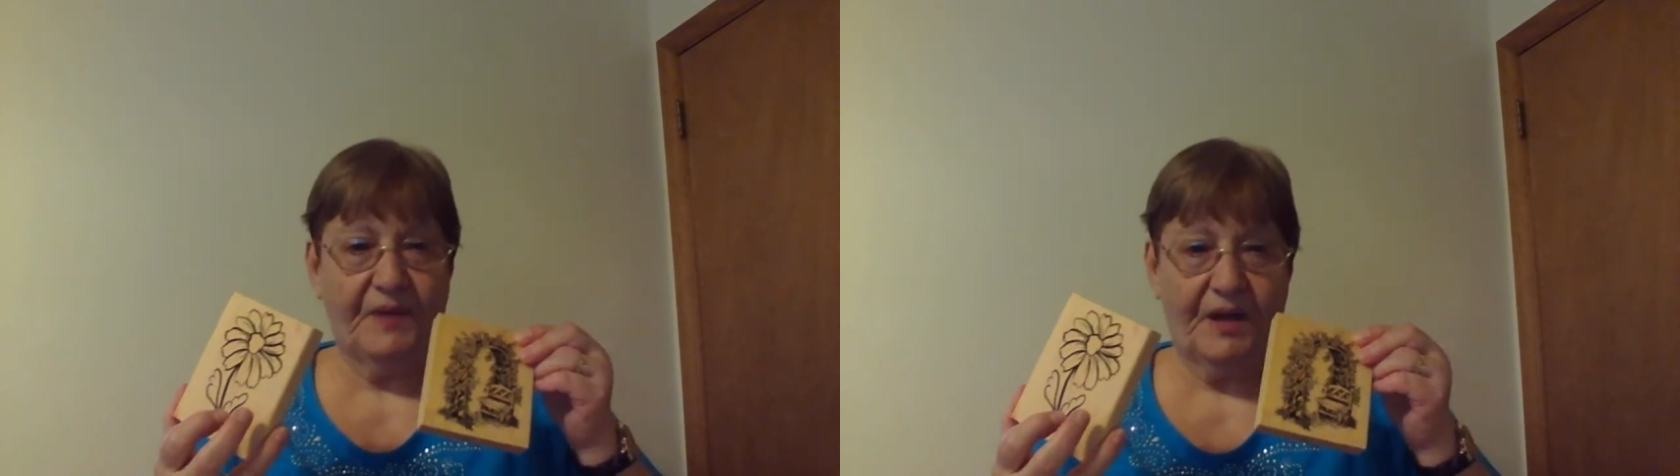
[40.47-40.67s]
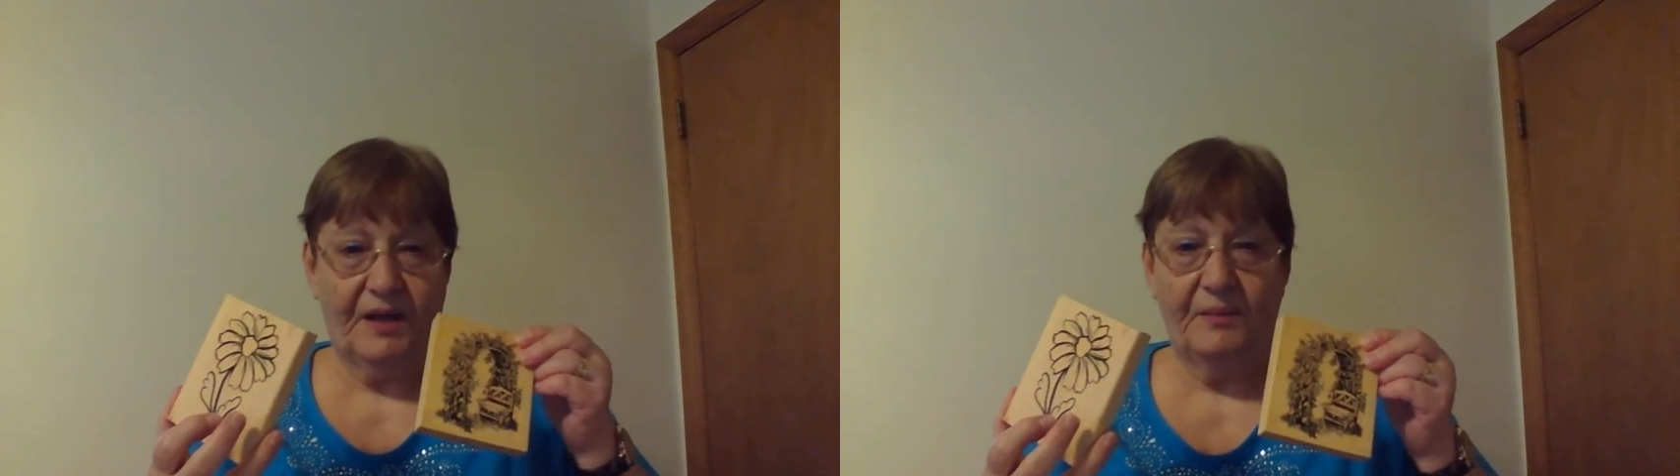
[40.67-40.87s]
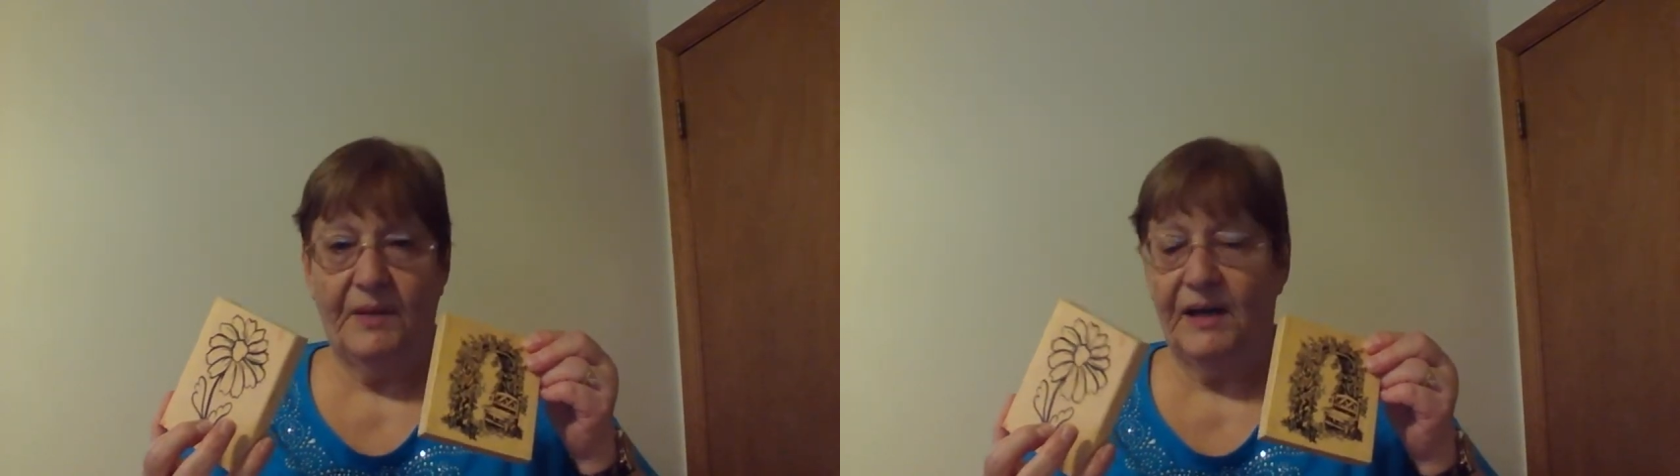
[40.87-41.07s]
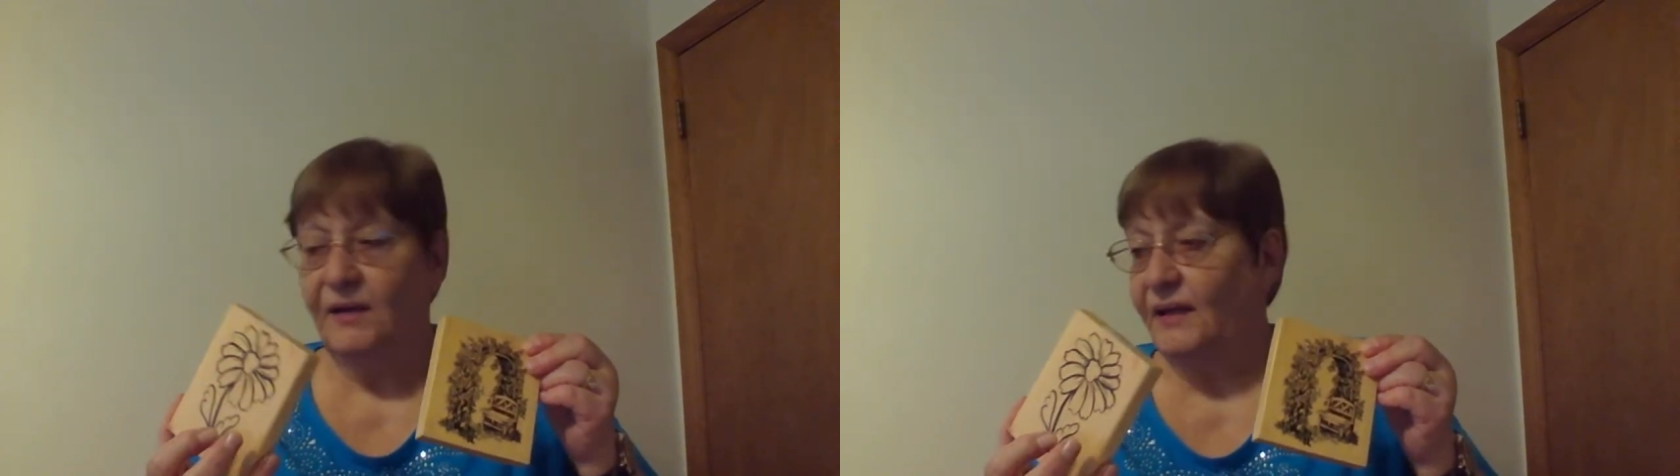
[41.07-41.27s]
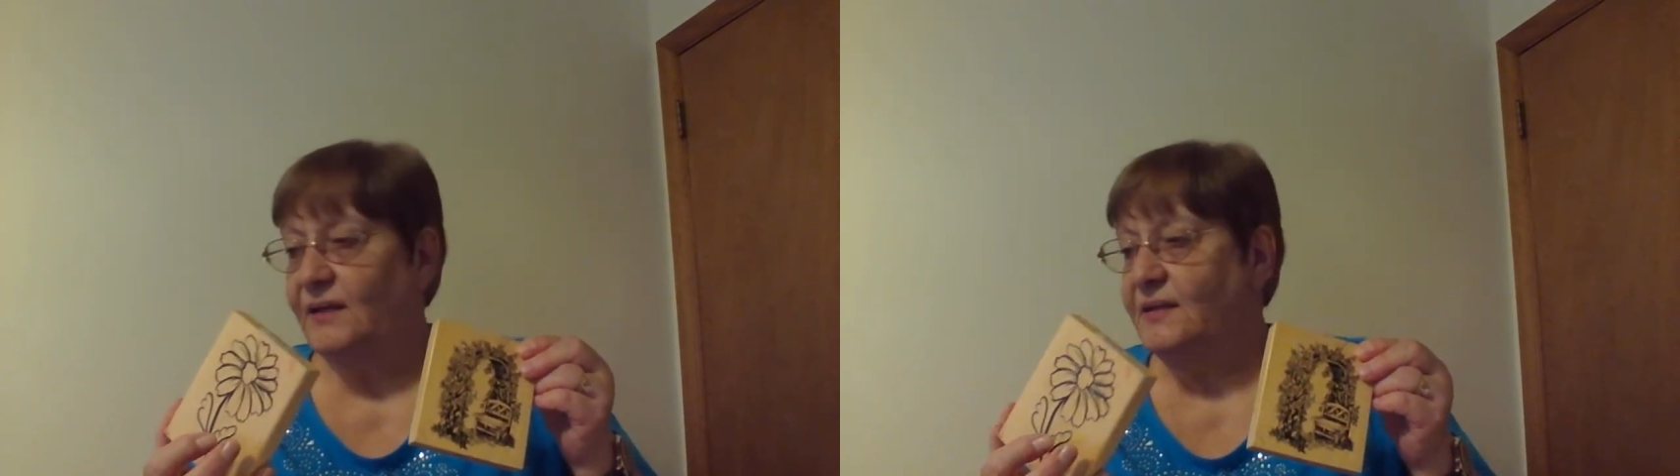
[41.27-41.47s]
cut them
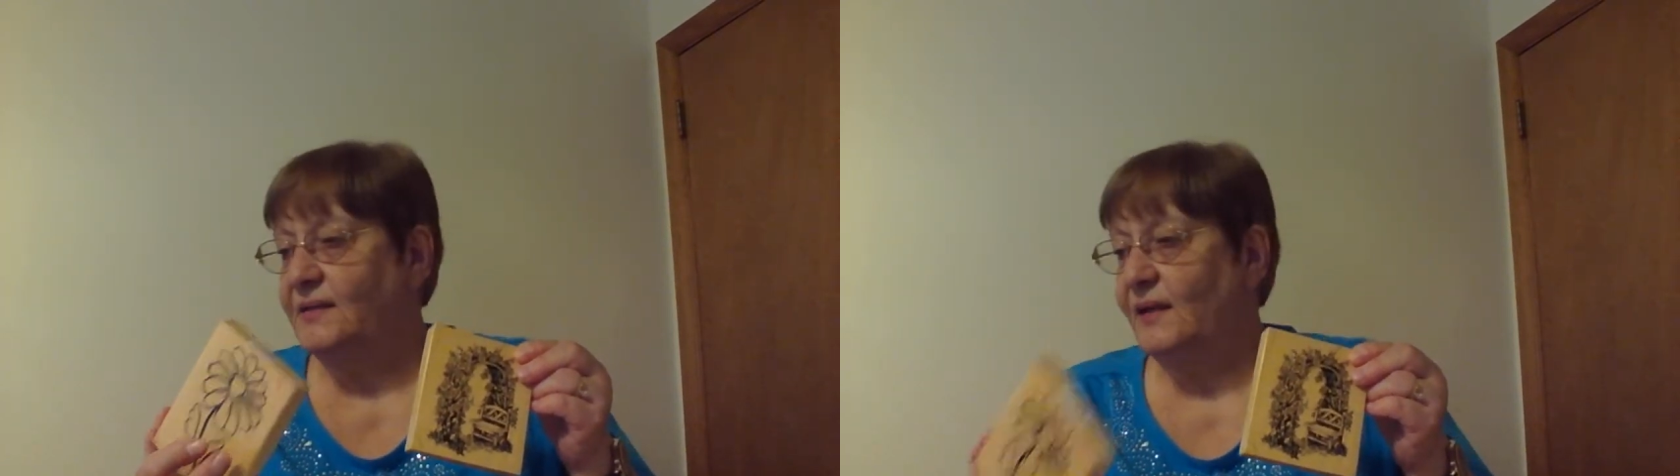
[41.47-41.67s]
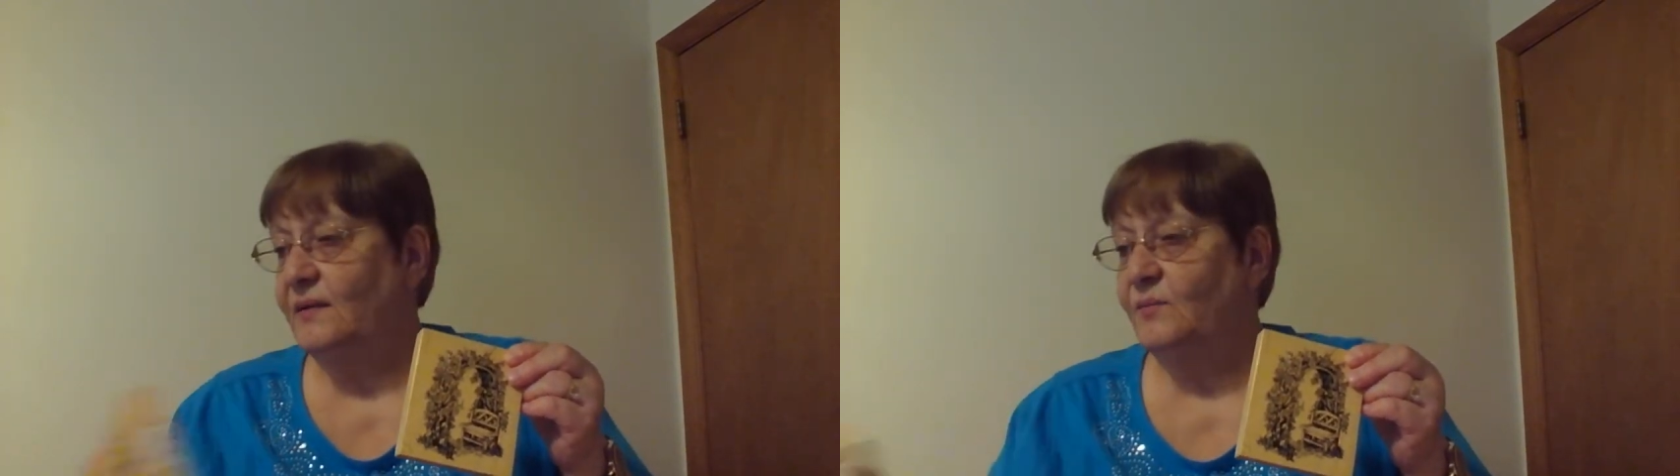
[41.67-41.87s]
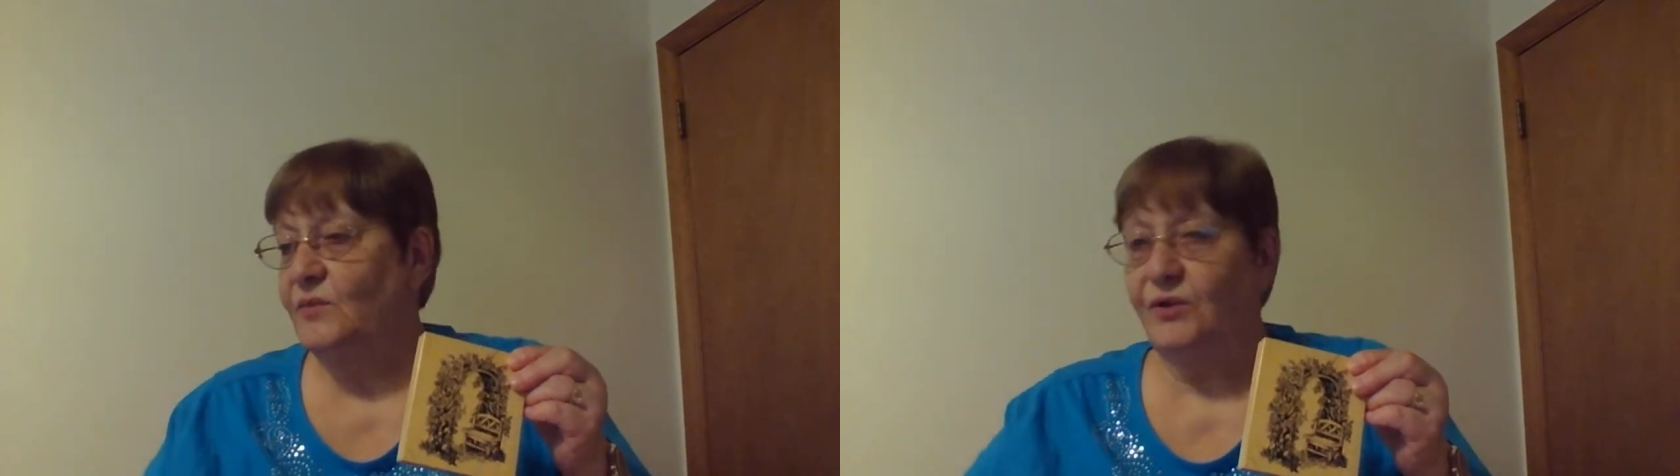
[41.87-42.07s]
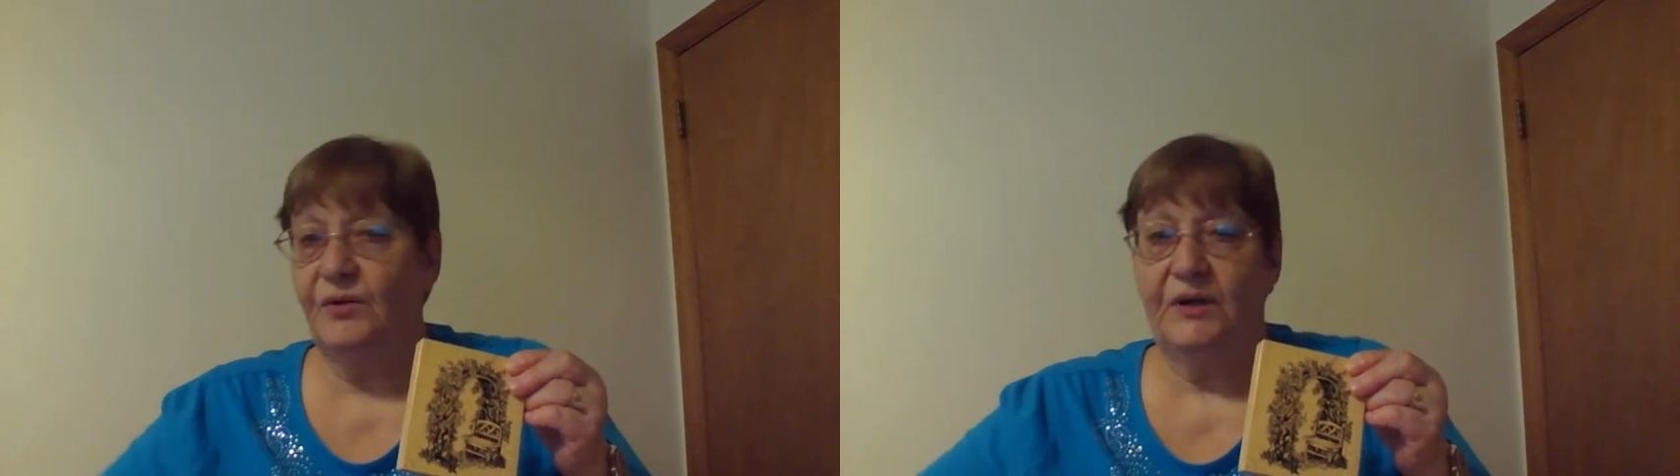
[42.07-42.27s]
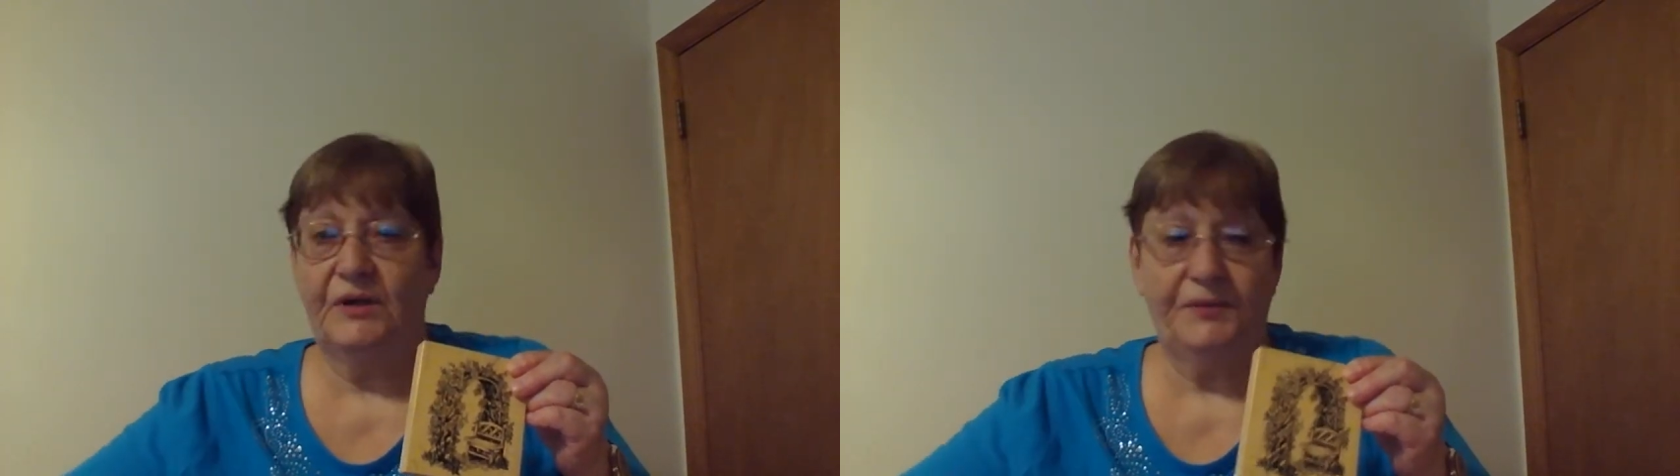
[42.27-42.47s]
out, and send them to
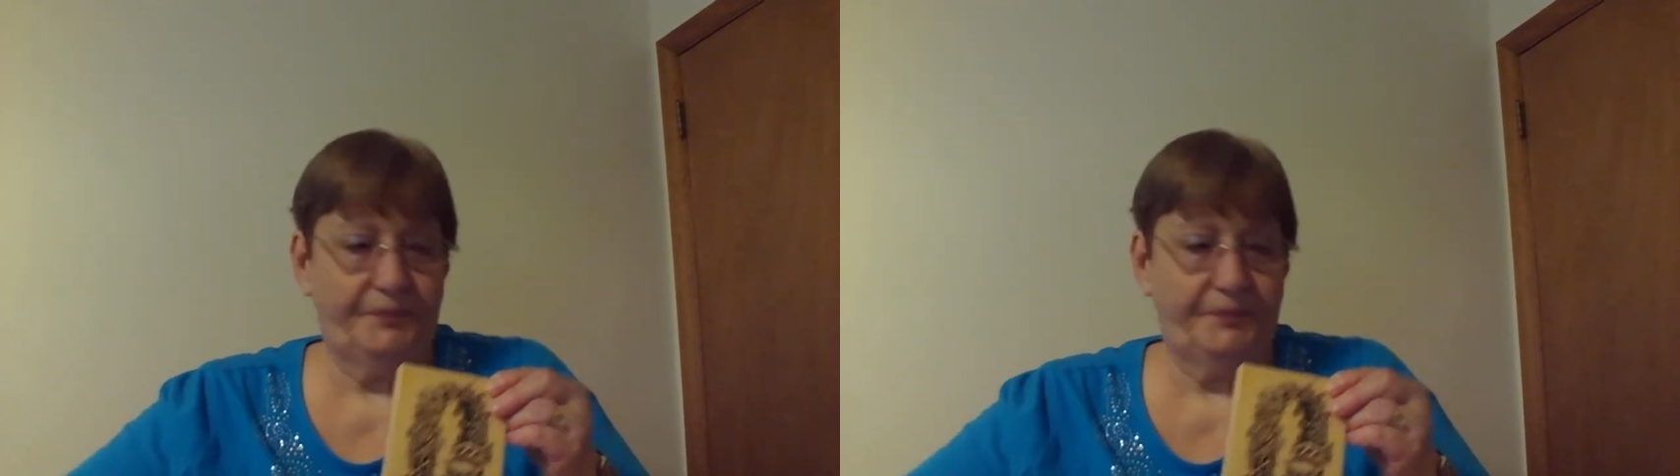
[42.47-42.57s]
her.